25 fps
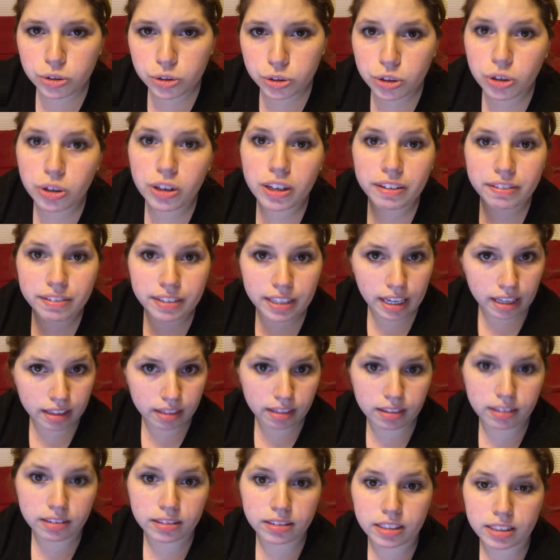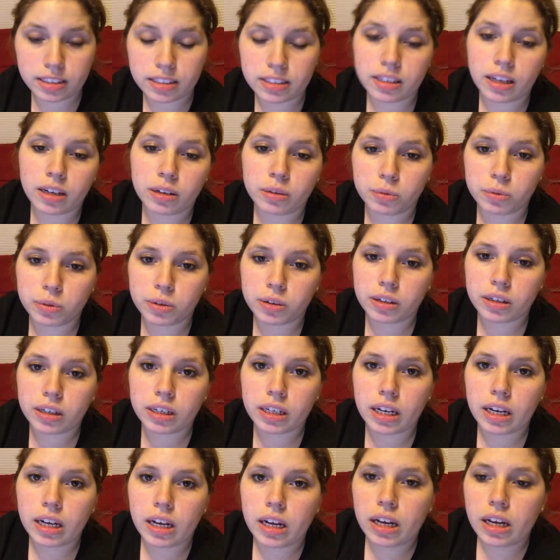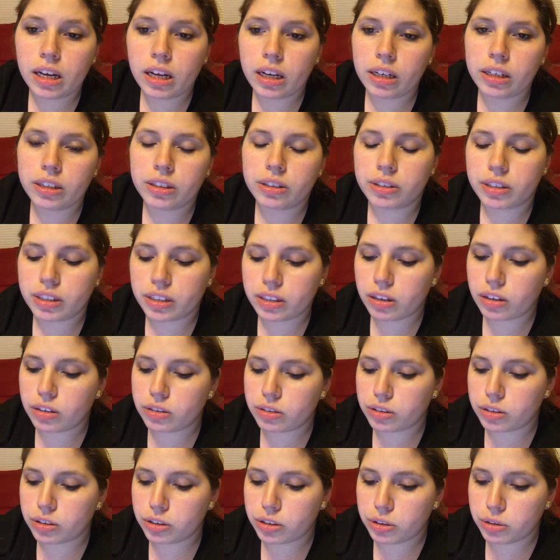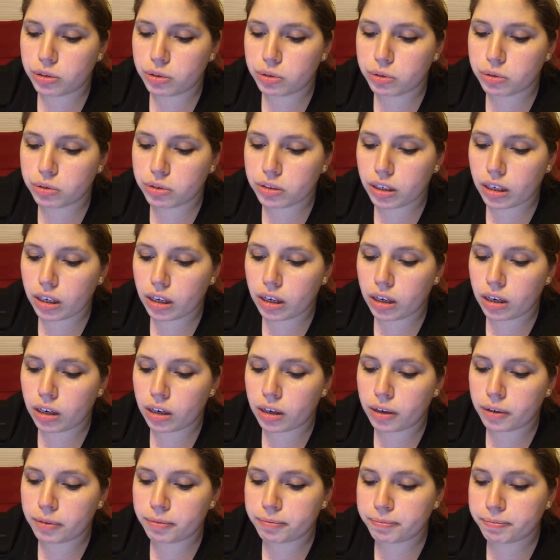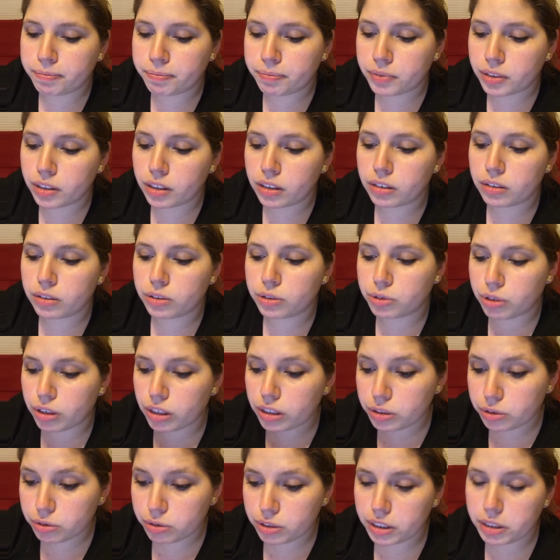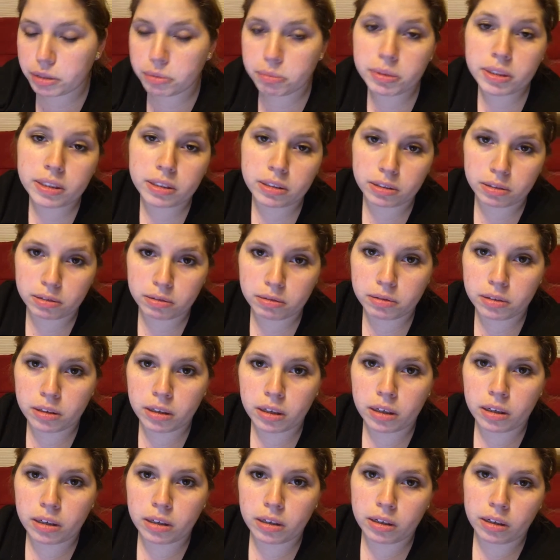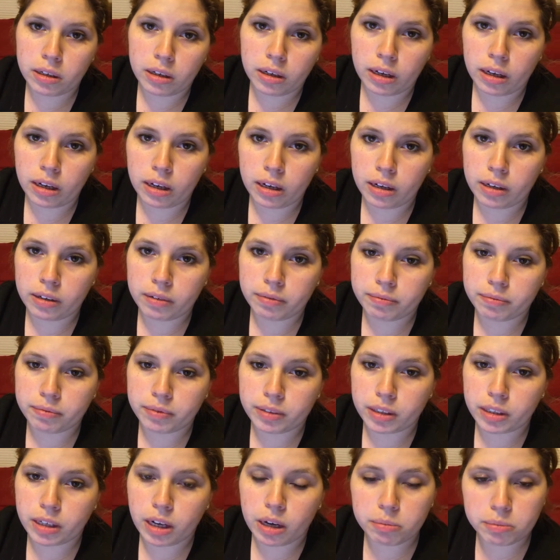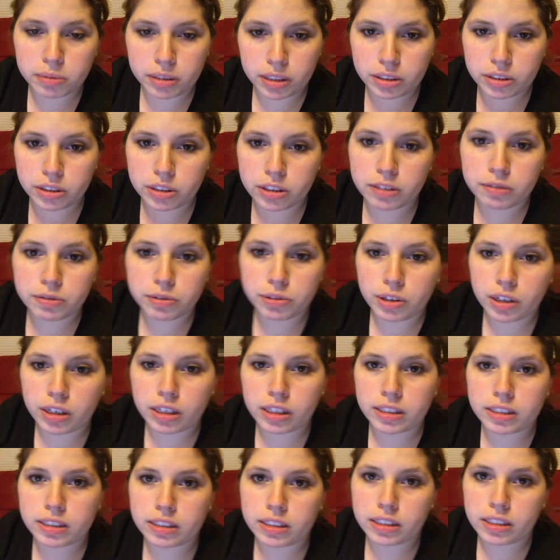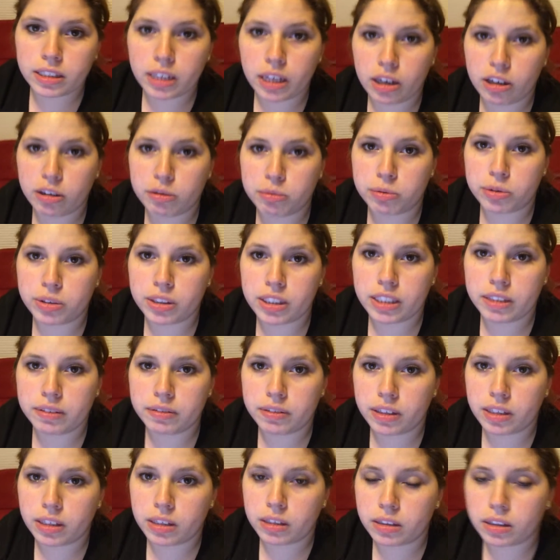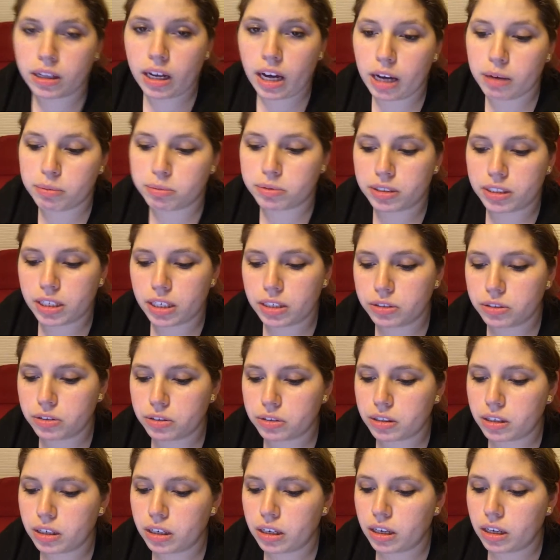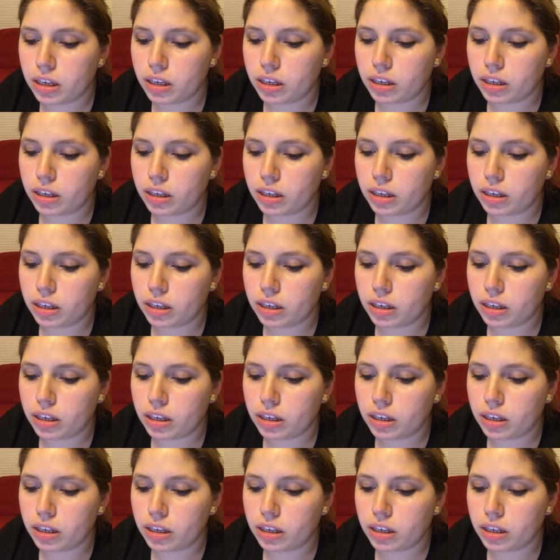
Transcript: So if that does not work, you can also use drug treatment. A combination of drugs can help relieve the hypertension.